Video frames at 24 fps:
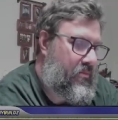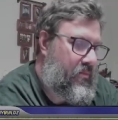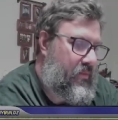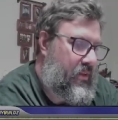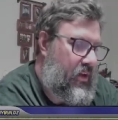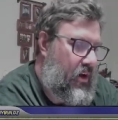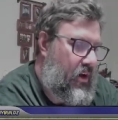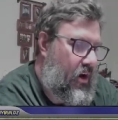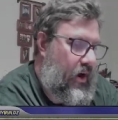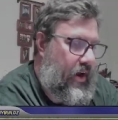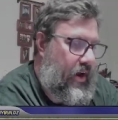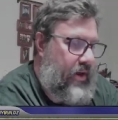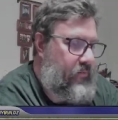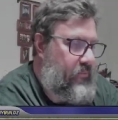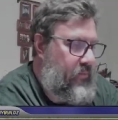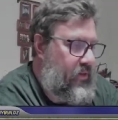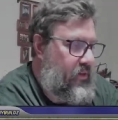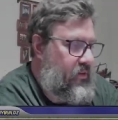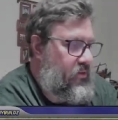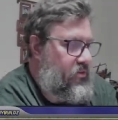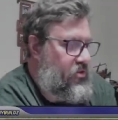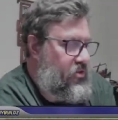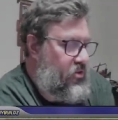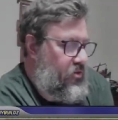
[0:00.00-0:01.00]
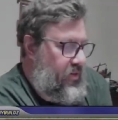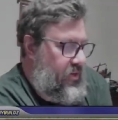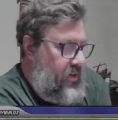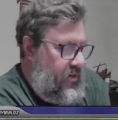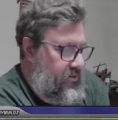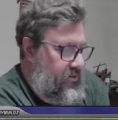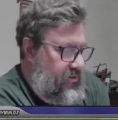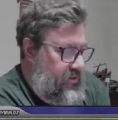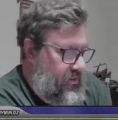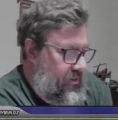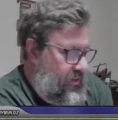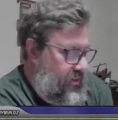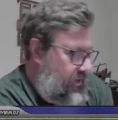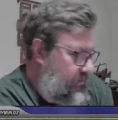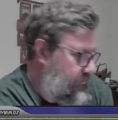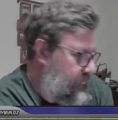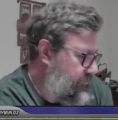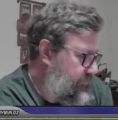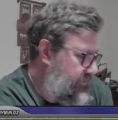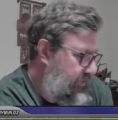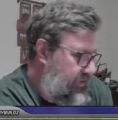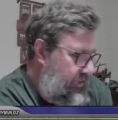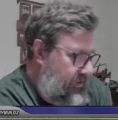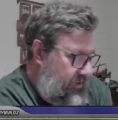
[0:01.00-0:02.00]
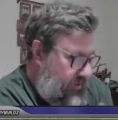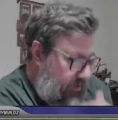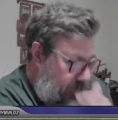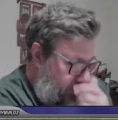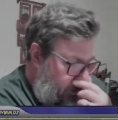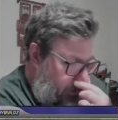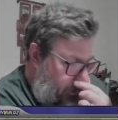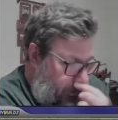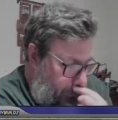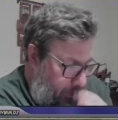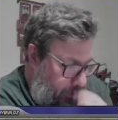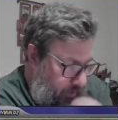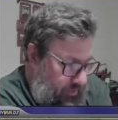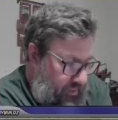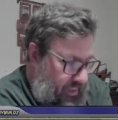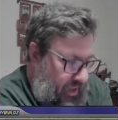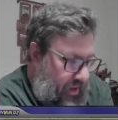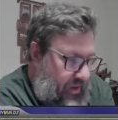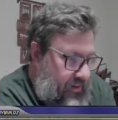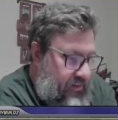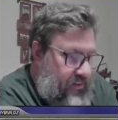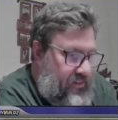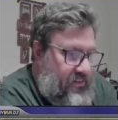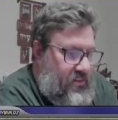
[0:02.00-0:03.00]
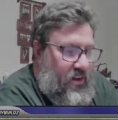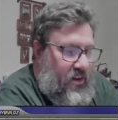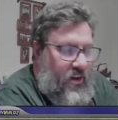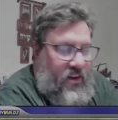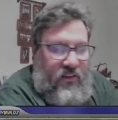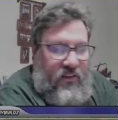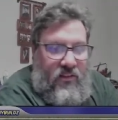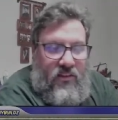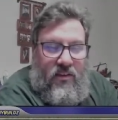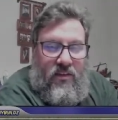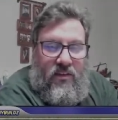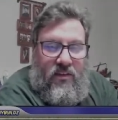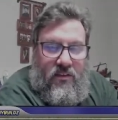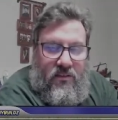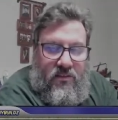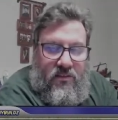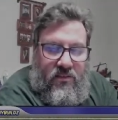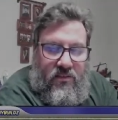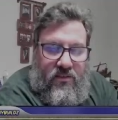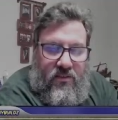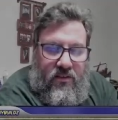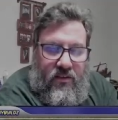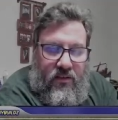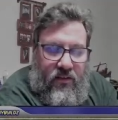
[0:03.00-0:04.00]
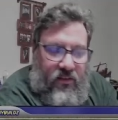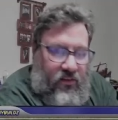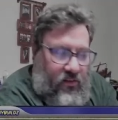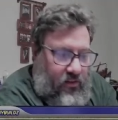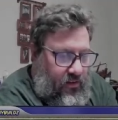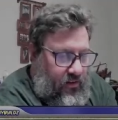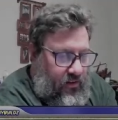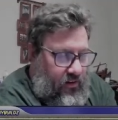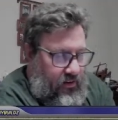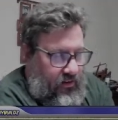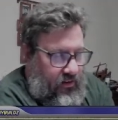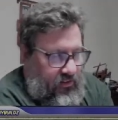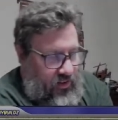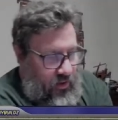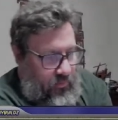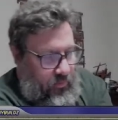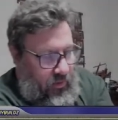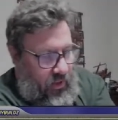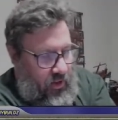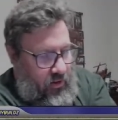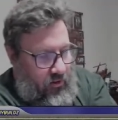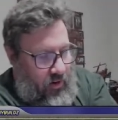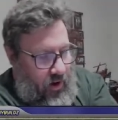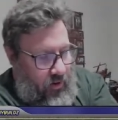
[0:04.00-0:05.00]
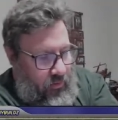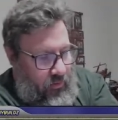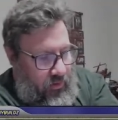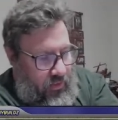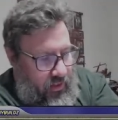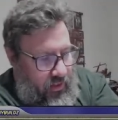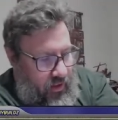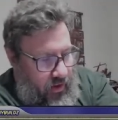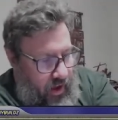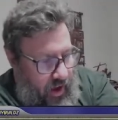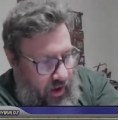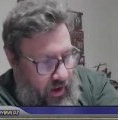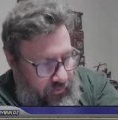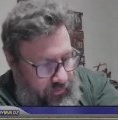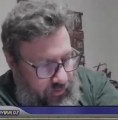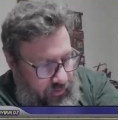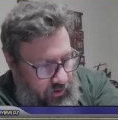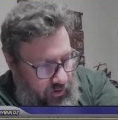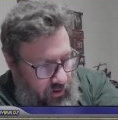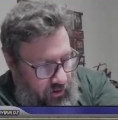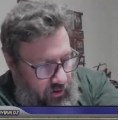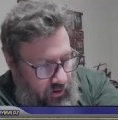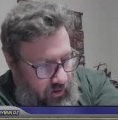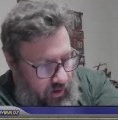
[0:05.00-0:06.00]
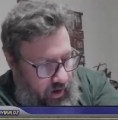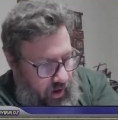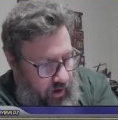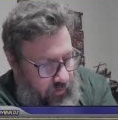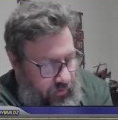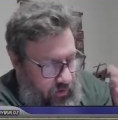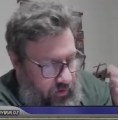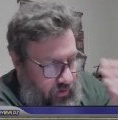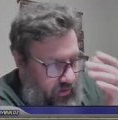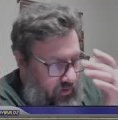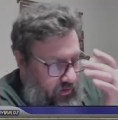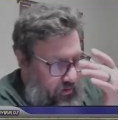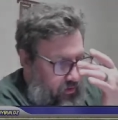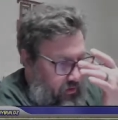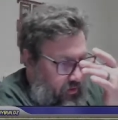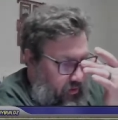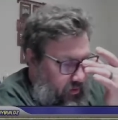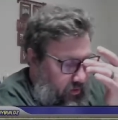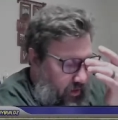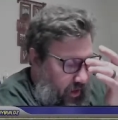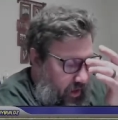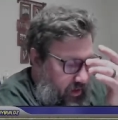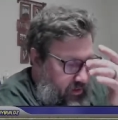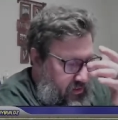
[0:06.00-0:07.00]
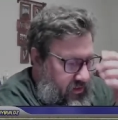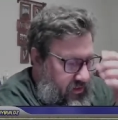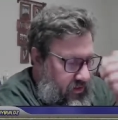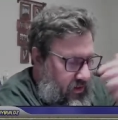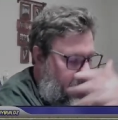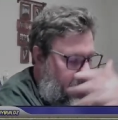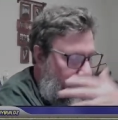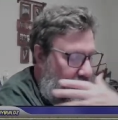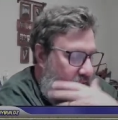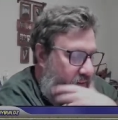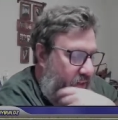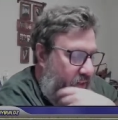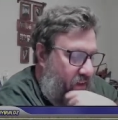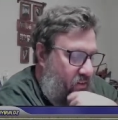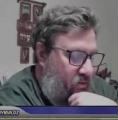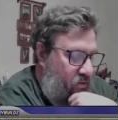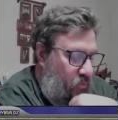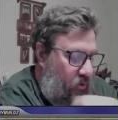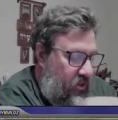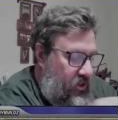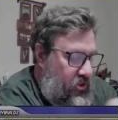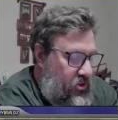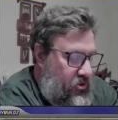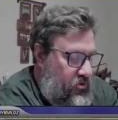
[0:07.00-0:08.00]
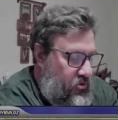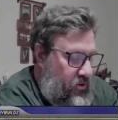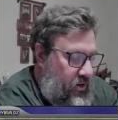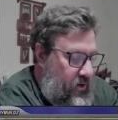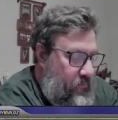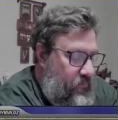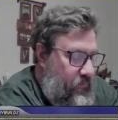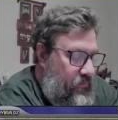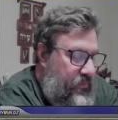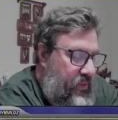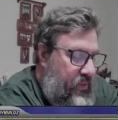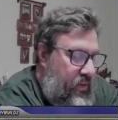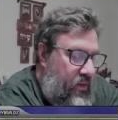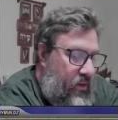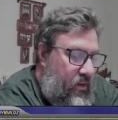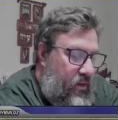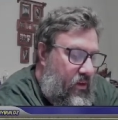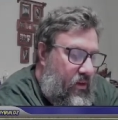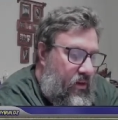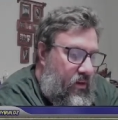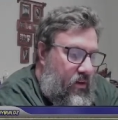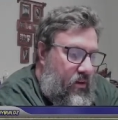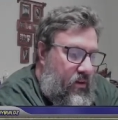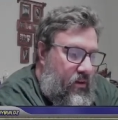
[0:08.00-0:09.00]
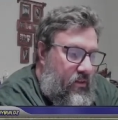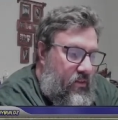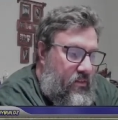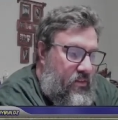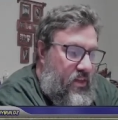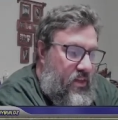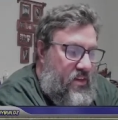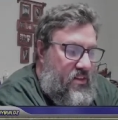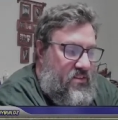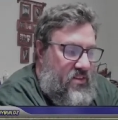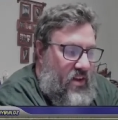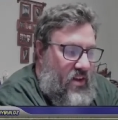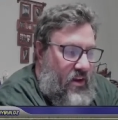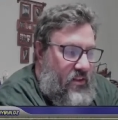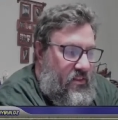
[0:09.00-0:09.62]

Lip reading: Alright, so here's the thing. They designed this, because I played around with it after last week's stream. They designed